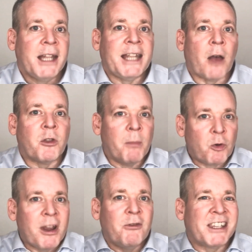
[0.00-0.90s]
Now, the
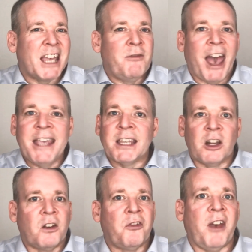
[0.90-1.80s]
Marie receiver isn't
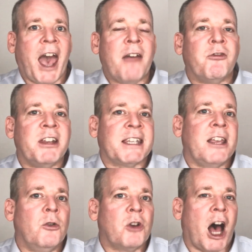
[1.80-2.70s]
going to fit every
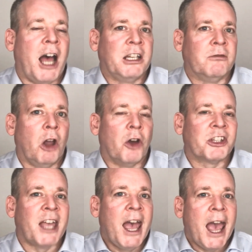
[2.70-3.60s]
single kind of
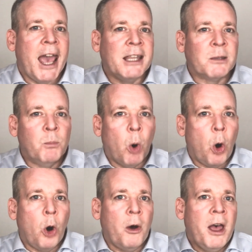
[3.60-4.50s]
loss. It's
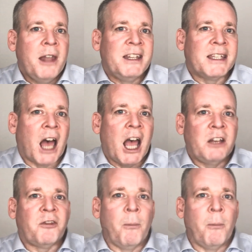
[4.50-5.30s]
more designed for